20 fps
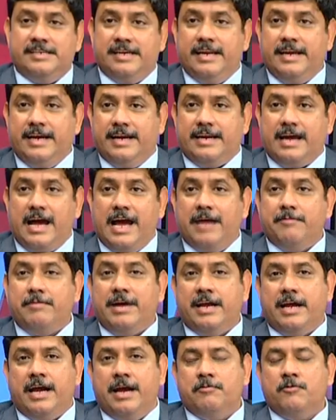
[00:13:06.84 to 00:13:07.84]
delayed, I'm
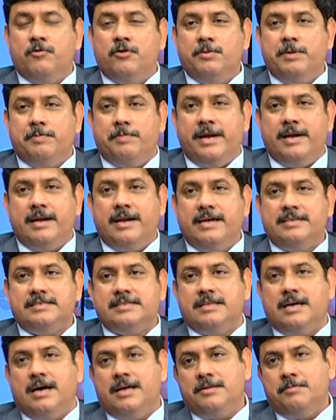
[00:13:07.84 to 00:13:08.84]
going to be penalized
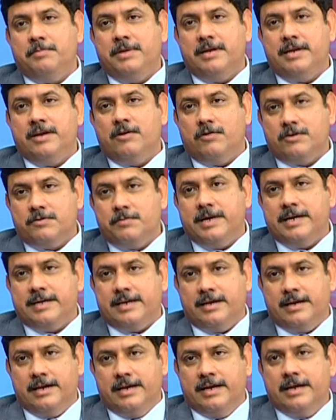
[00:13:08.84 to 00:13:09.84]
in the other building
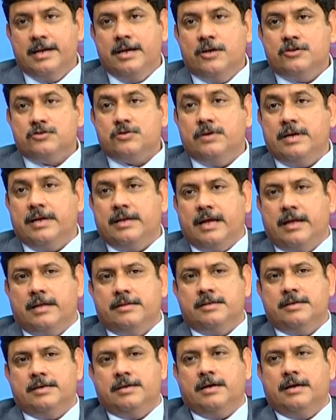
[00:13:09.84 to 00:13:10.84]
automatically. So
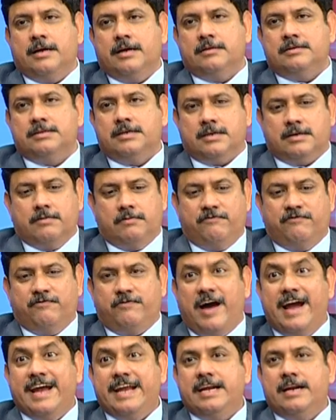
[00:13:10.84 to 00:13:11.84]
the
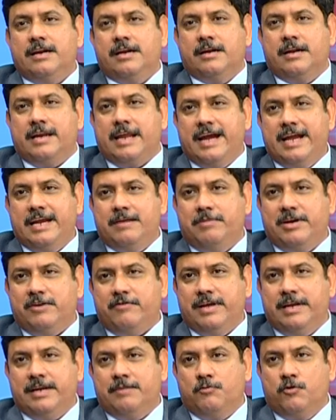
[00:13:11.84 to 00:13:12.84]
fine line
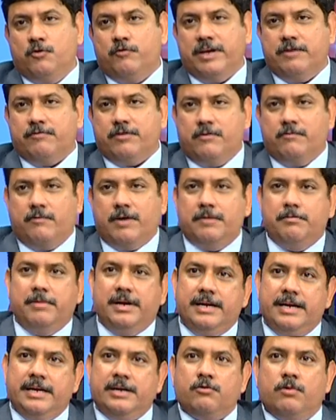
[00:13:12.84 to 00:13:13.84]
between moving from one
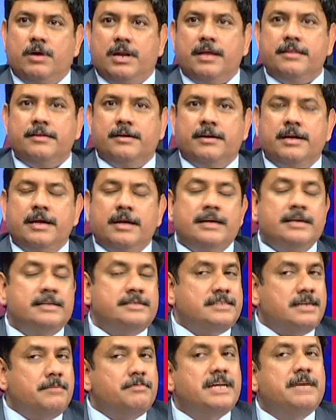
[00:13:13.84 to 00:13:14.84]
building to another is
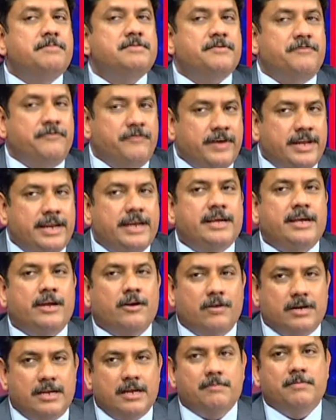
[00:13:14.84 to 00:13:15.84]
sometimes a very
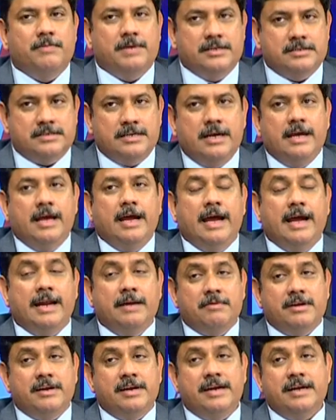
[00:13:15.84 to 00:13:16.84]
chaotic piece
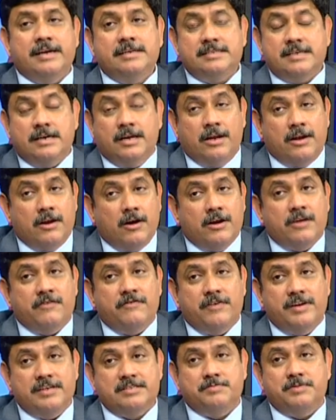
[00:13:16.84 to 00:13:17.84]
and creates a lot of
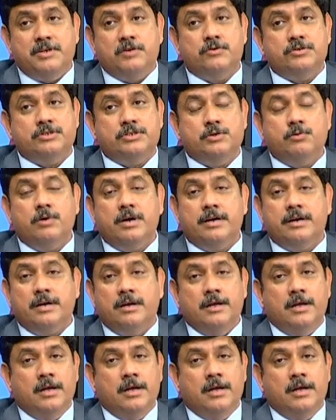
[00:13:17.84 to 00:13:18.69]
risk, because you are